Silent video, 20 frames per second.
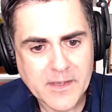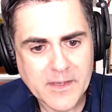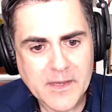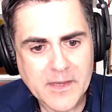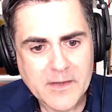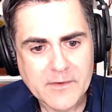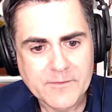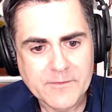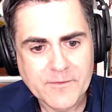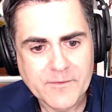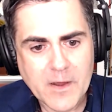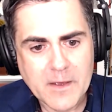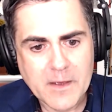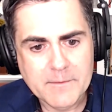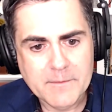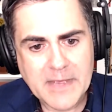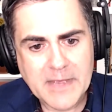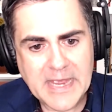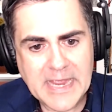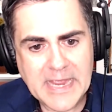from
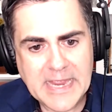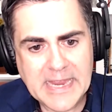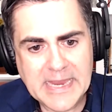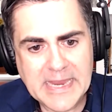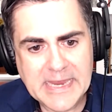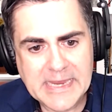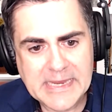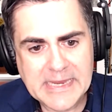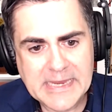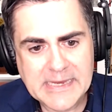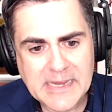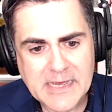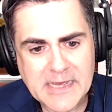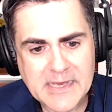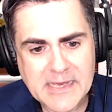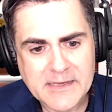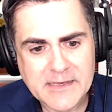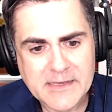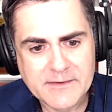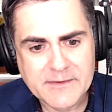a
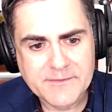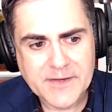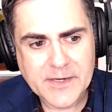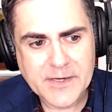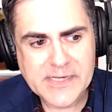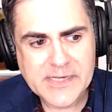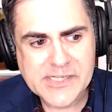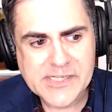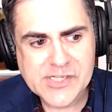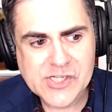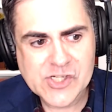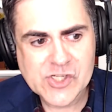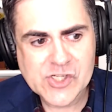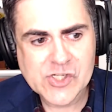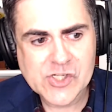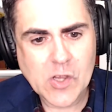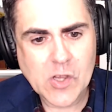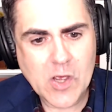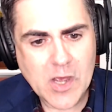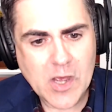very
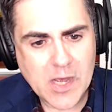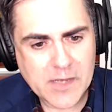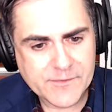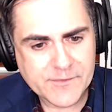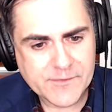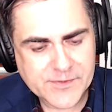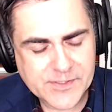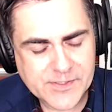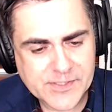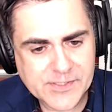soft,